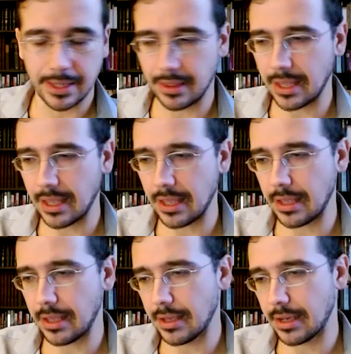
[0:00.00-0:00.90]

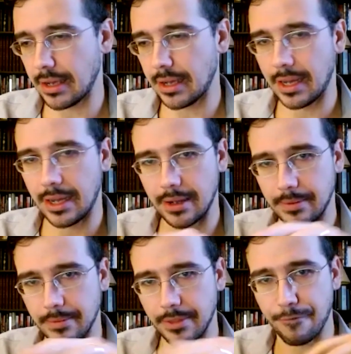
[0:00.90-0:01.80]
the
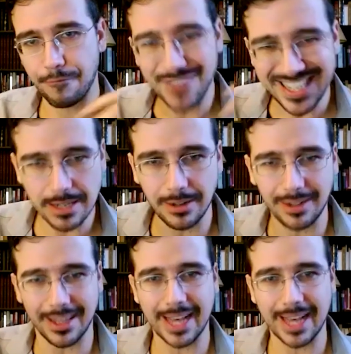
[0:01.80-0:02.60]
physical